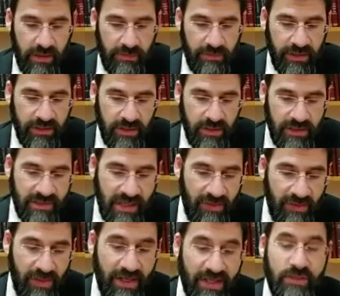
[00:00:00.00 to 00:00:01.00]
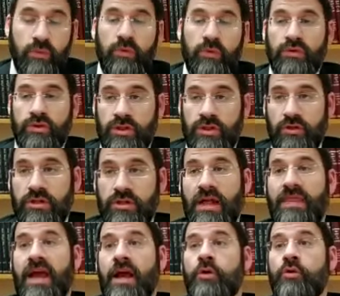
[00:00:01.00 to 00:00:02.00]
But it turns out that it's your children,
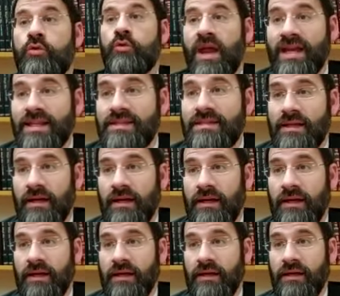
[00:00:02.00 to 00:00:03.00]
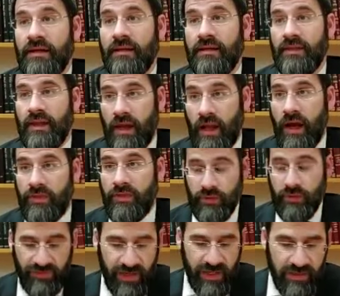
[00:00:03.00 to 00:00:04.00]
and they're greater than
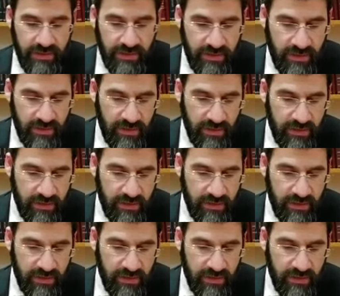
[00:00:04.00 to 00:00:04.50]
either of us.